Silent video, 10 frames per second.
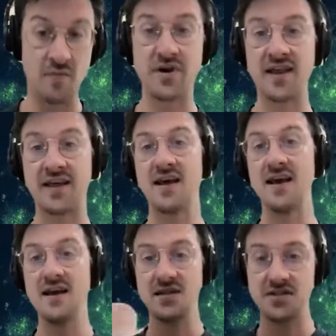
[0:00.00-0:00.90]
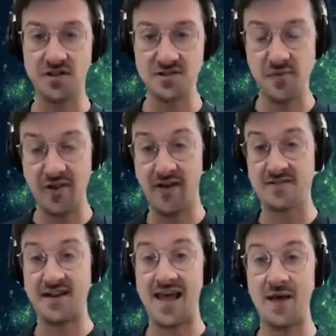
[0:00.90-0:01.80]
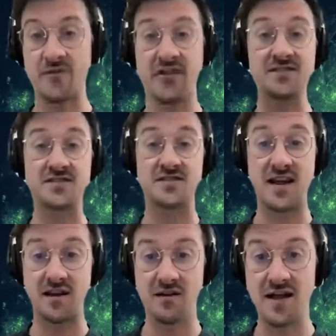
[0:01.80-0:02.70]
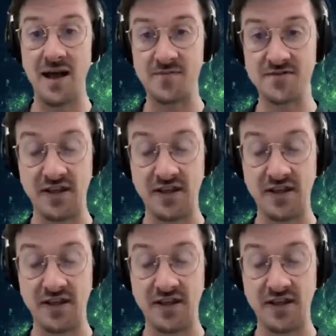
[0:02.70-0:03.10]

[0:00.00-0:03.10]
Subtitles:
But like, generally speaking, that doesn't happen. Things just kind of collapse.